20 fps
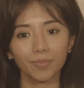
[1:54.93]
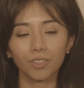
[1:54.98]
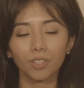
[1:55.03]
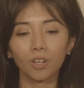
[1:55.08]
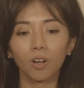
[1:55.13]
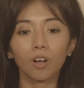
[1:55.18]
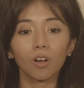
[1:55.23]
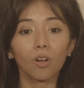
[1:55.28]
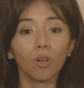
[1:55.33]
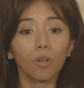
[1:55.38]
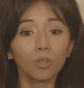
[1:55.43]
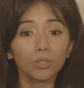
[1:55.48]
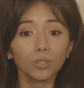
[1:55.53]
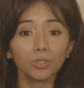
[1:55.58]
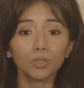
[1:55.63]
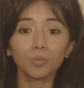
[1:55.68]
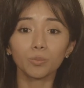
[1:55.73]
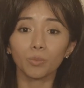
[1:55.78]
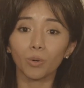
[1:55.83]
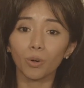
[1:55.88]
There are
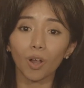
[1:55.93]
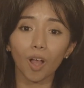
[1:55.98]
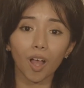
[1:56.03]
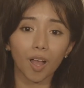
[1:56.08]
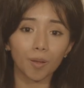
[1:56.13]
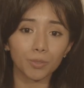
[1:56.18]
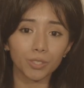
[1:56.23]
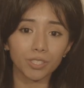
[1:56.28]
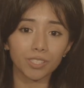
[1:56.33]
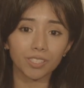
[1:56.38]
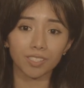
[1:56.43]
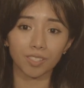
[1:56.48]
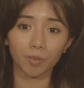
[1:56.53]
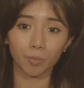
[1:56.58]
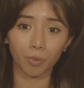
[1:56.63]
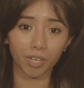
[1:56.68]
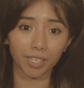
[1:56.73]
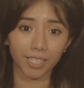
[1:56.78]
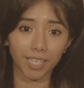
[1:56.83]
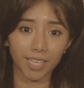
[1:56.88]
also more options in the
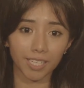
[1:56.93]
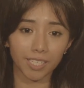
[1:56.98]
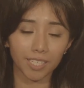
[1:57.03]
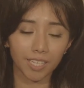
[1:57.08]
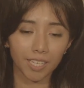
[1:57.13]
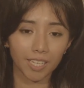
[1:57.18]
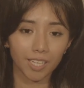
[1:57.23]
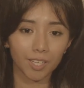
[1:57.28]
market,